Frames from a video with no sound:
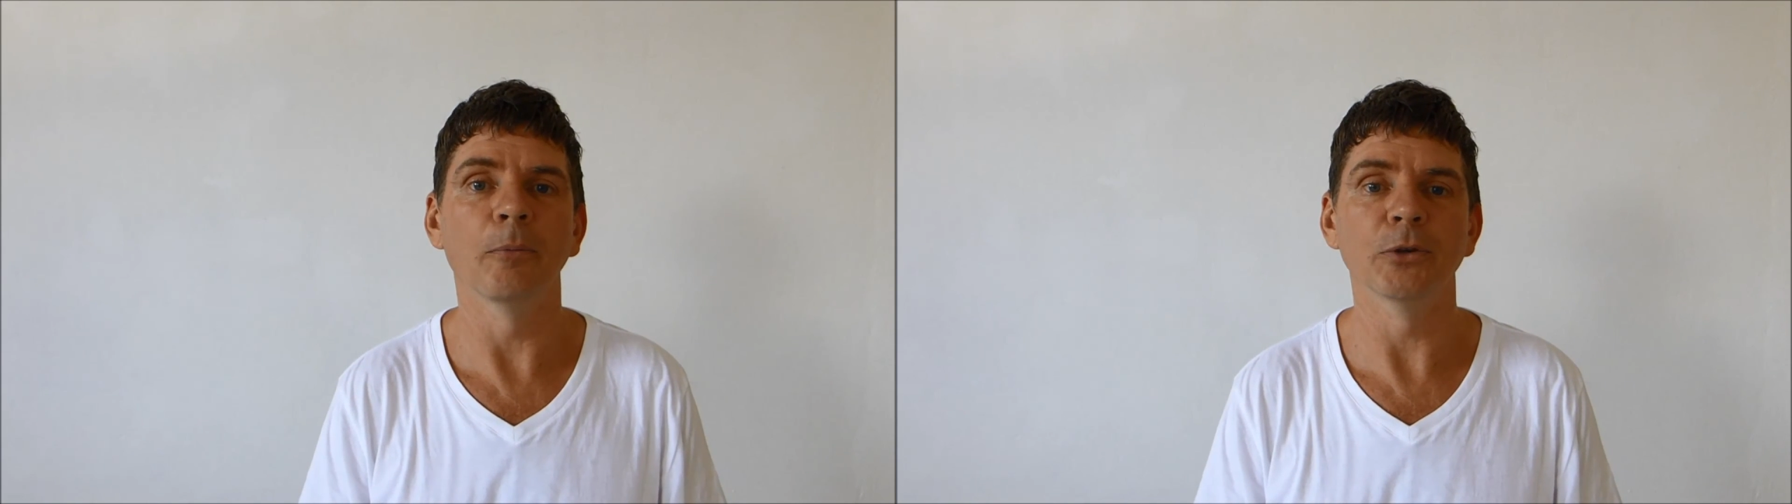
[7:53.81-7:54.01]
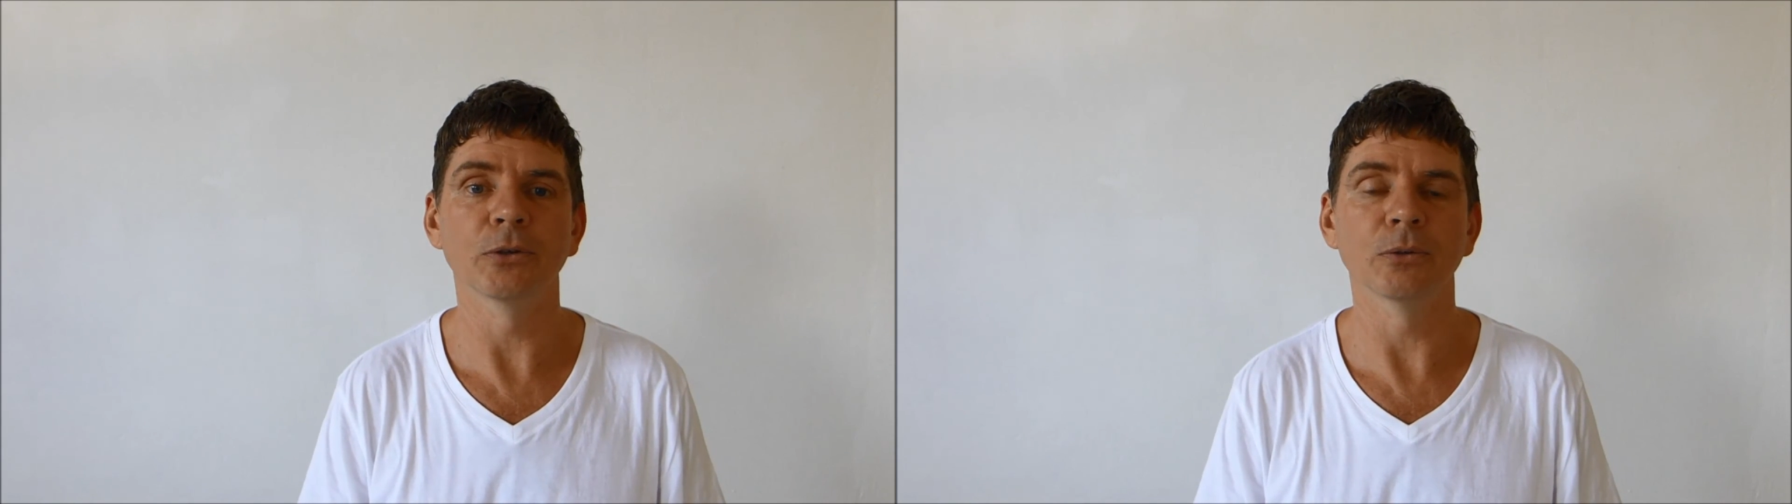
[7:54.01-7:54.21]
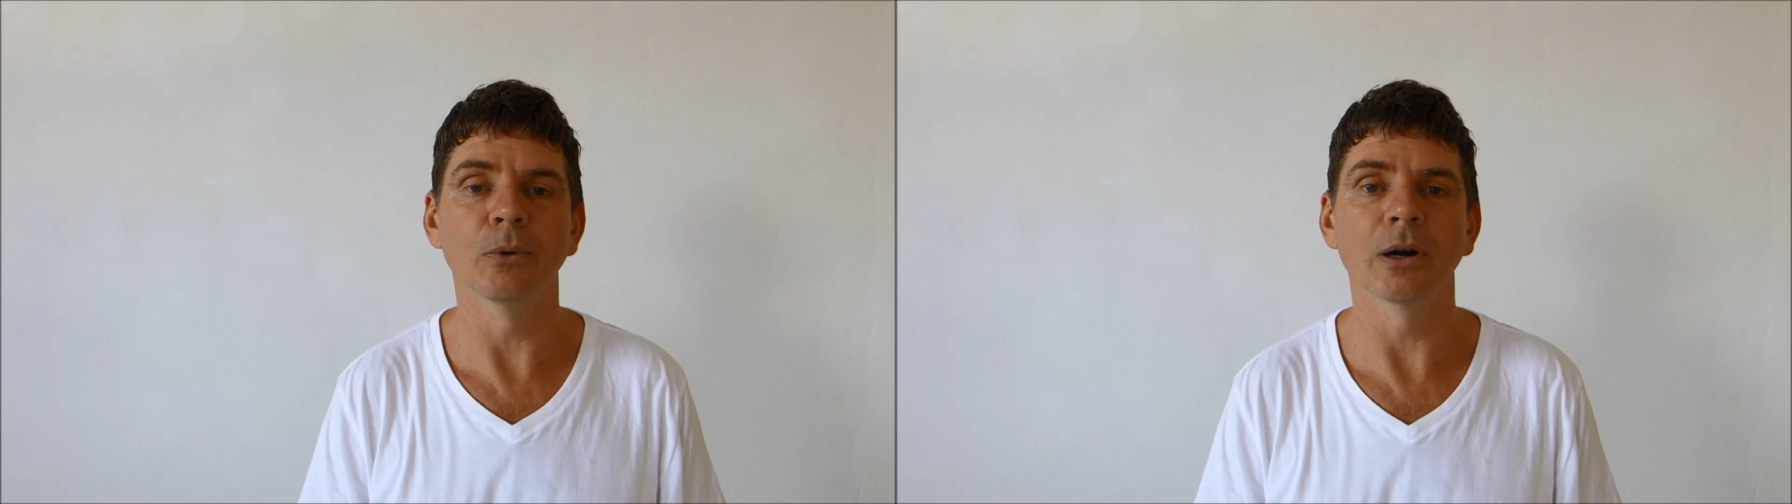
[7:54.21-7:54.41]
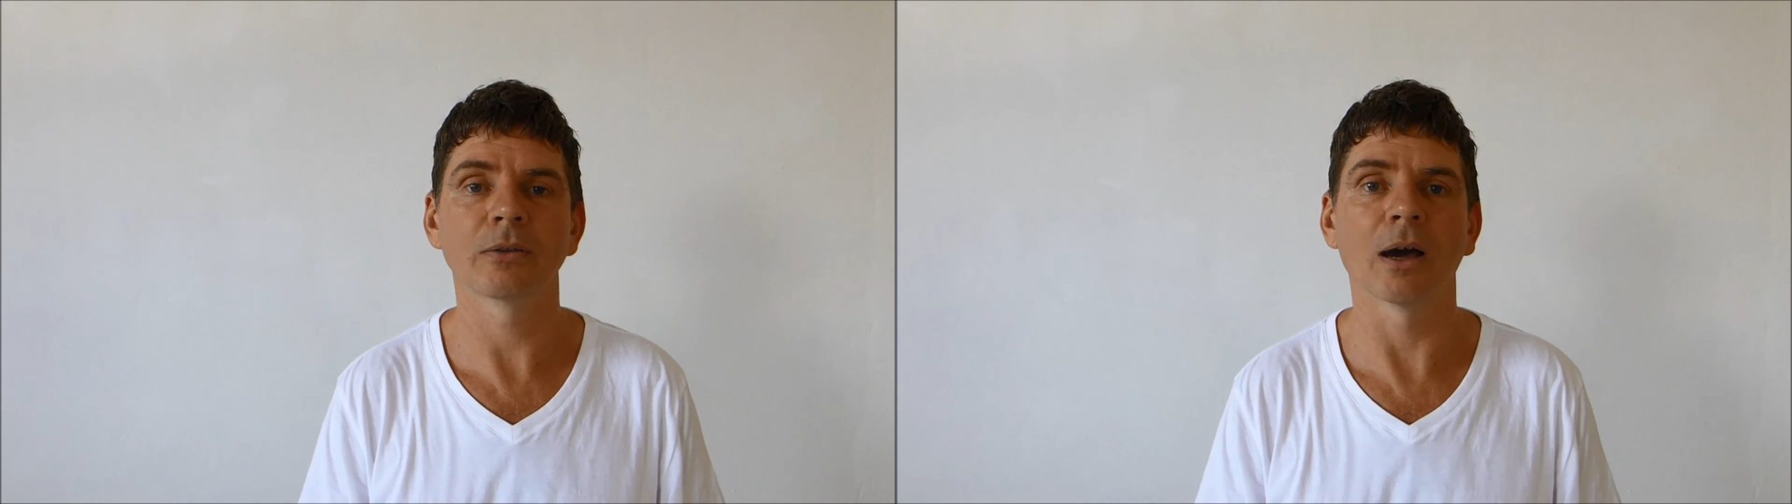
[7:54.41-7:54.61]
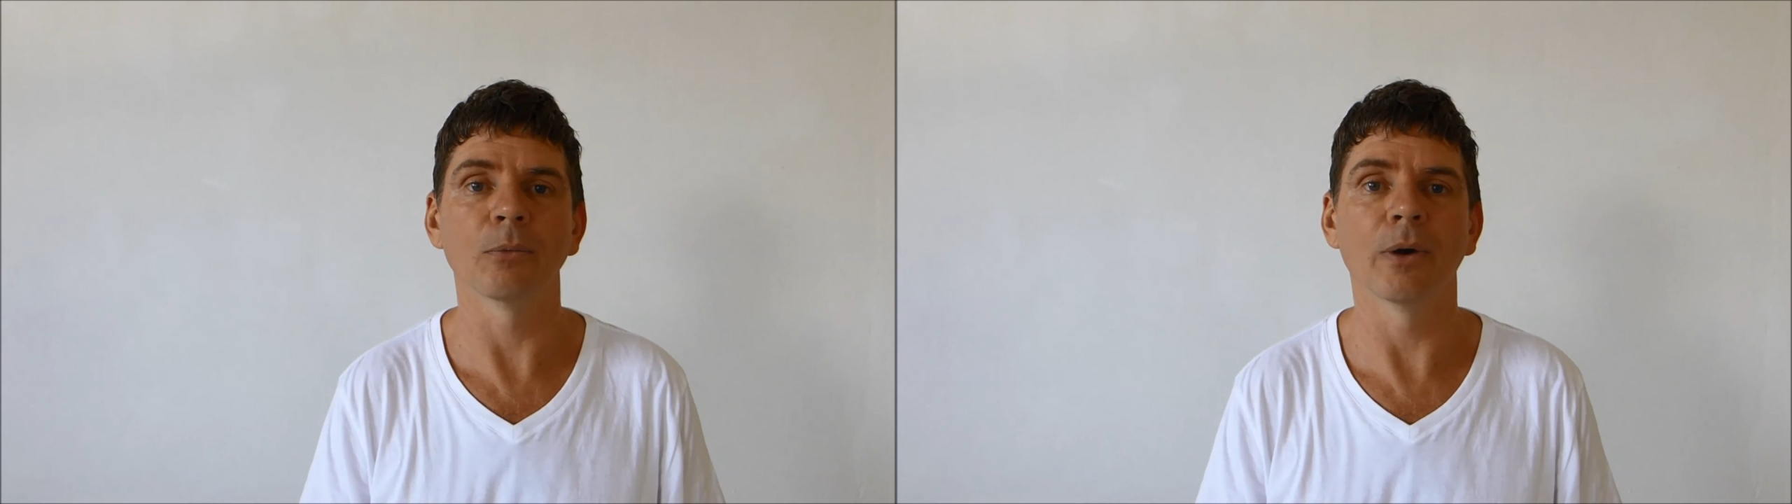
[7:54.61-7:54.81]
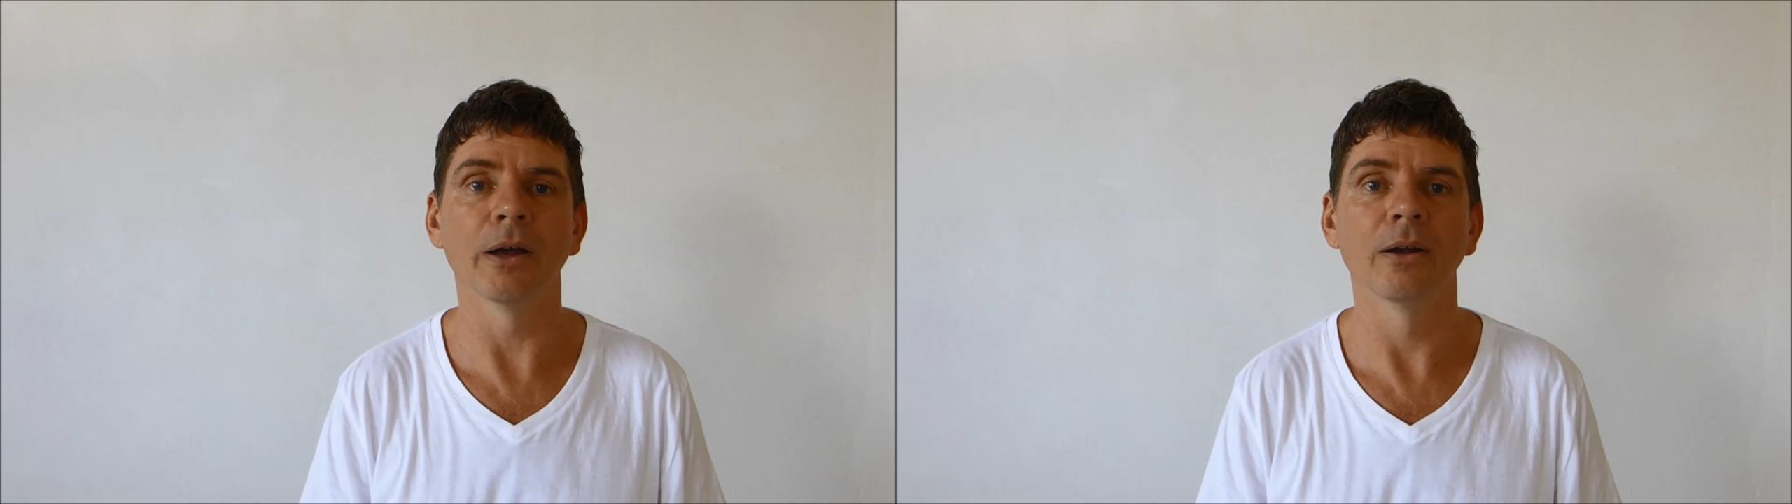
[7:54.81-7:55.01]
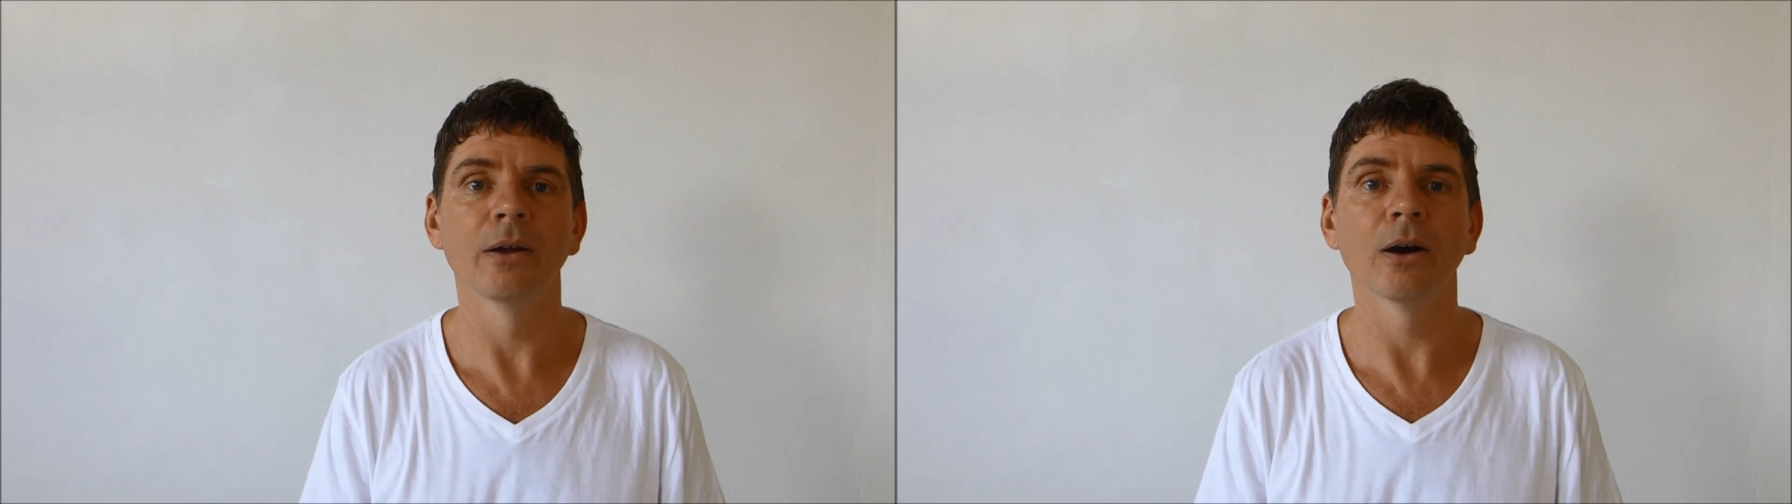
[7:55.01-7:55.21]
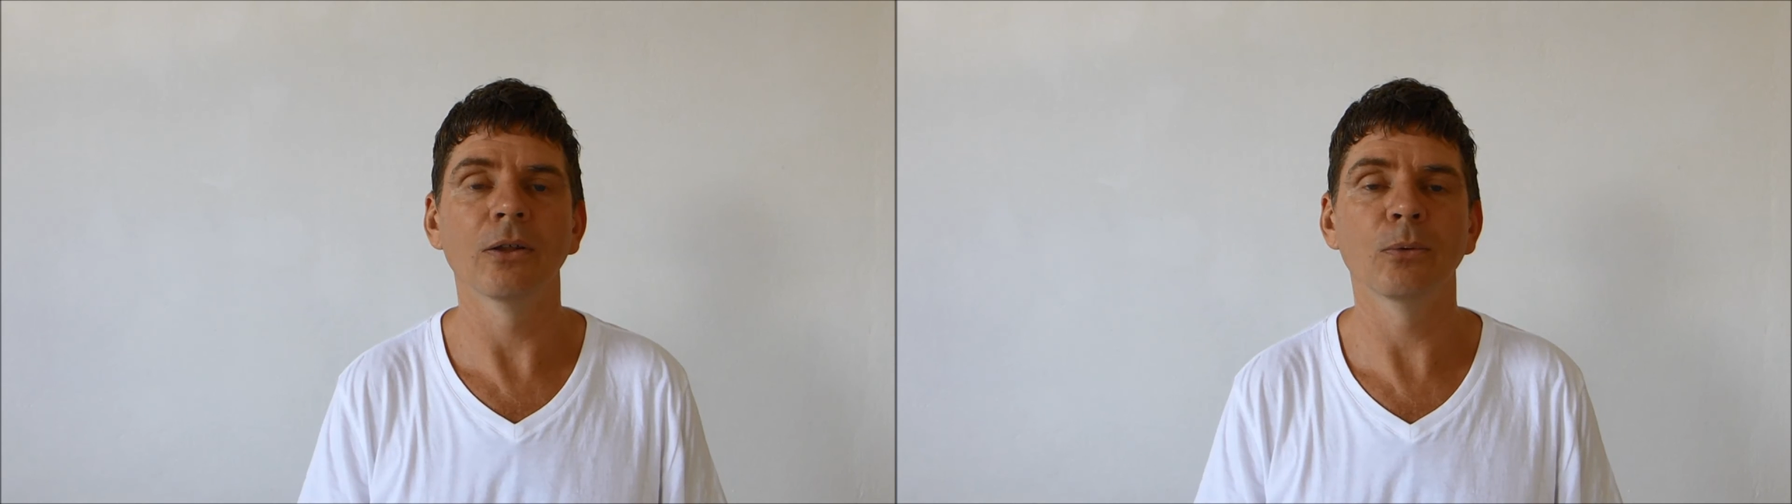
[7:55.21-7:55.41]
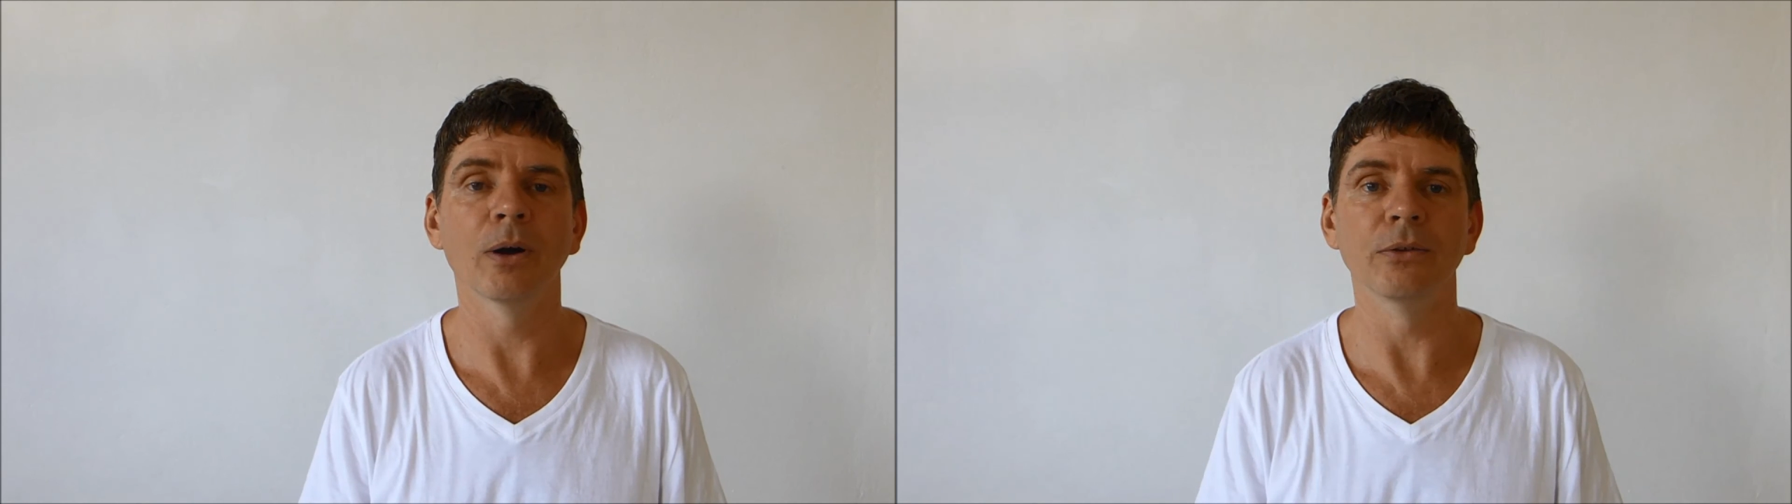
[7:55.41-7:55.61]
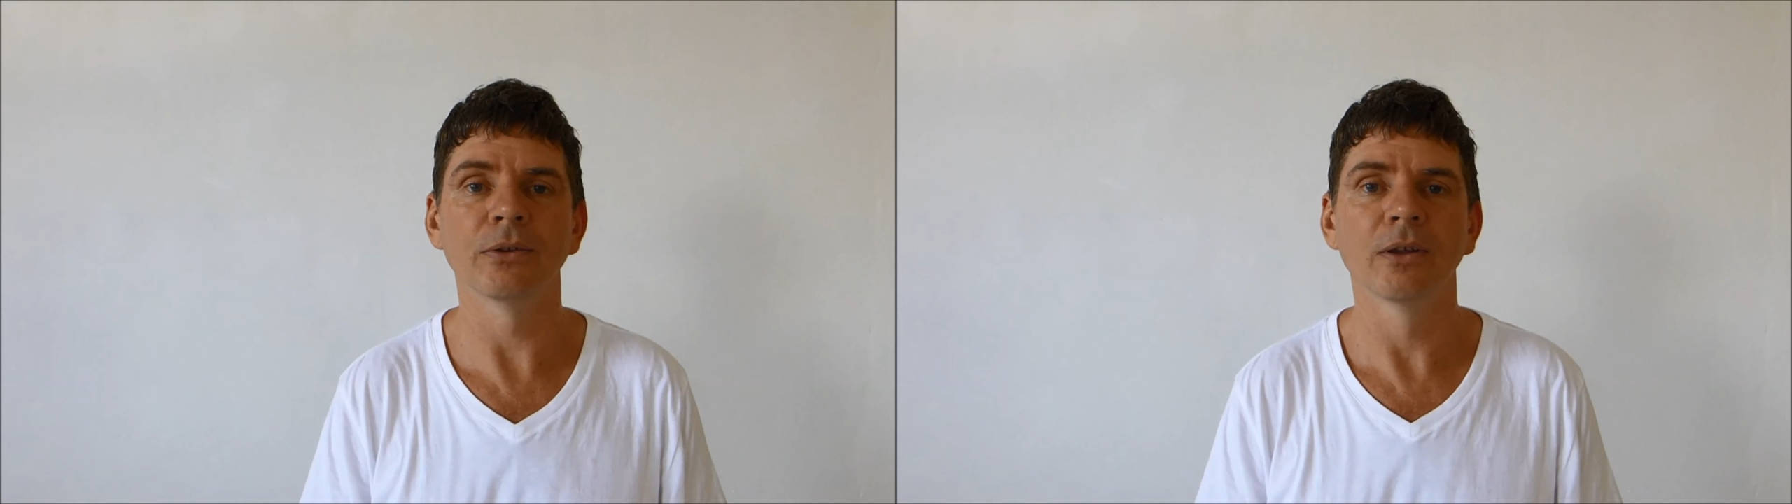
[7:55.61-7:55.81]
You could work that way.
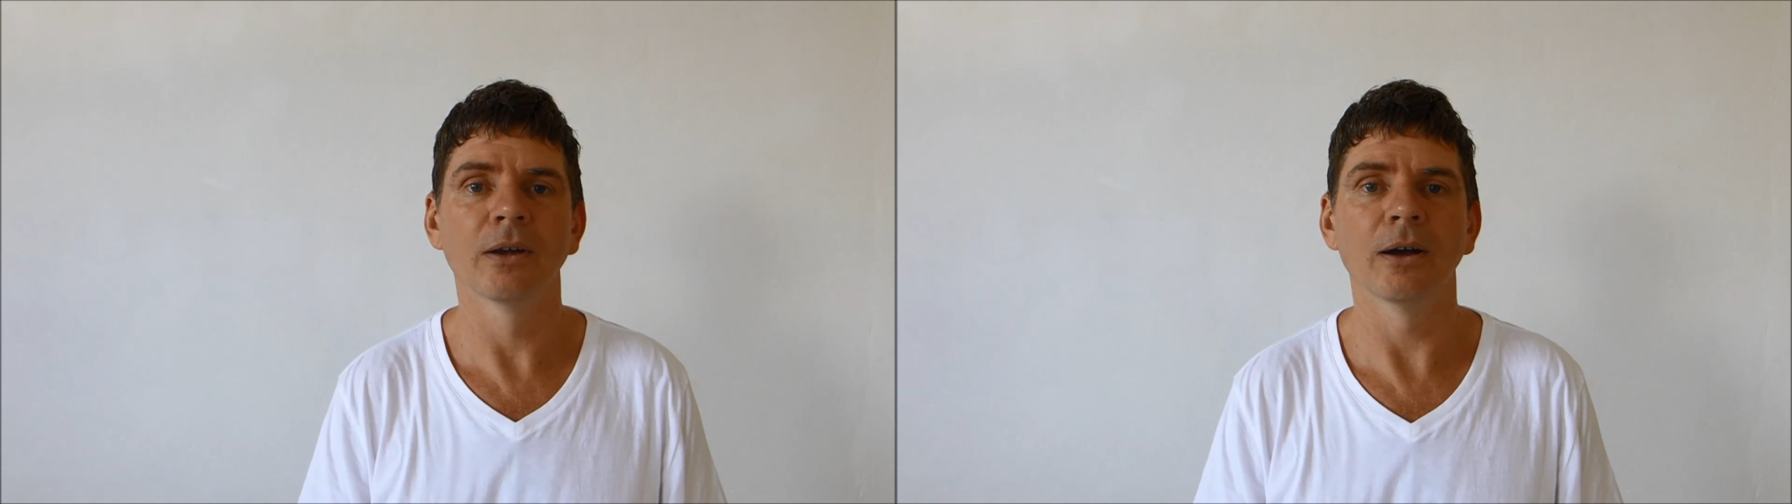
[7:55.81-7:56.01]
Otherwise,